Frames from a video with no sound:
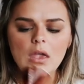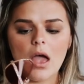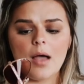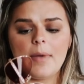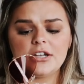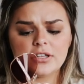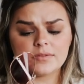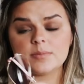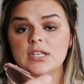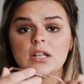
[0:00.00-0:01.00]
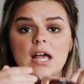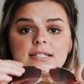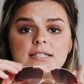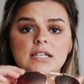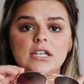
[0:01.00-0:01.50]
Um, I just have some
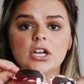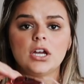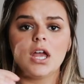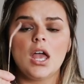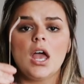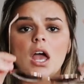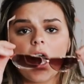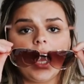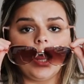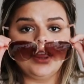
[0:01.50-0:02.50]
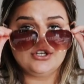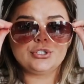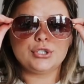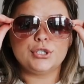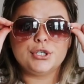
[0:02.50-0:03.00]
sunglasses in here. Uh,
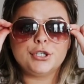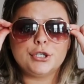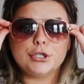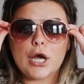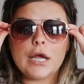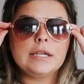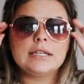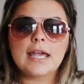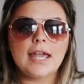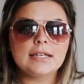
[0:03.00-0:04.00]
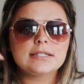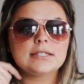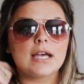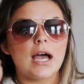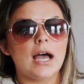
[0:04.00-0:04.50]
there's, they're not in a
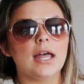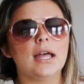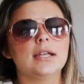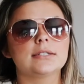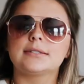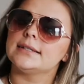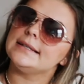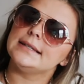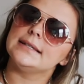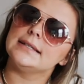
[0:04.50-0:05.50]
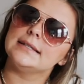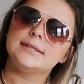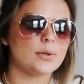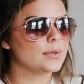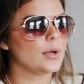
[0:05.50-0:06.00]
case. Uh,
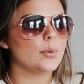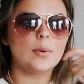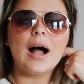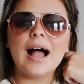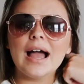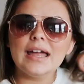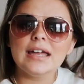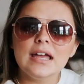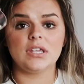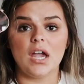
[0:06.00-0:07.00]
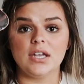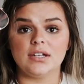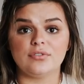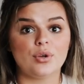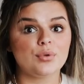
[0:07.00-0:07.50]
don't know why. Yeah, you
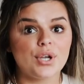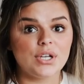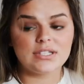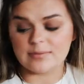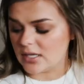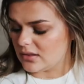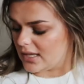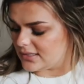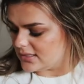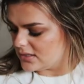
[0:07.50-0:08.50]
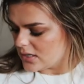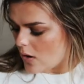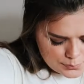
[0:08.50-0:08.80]
never know when you're gonna need some sunglasses.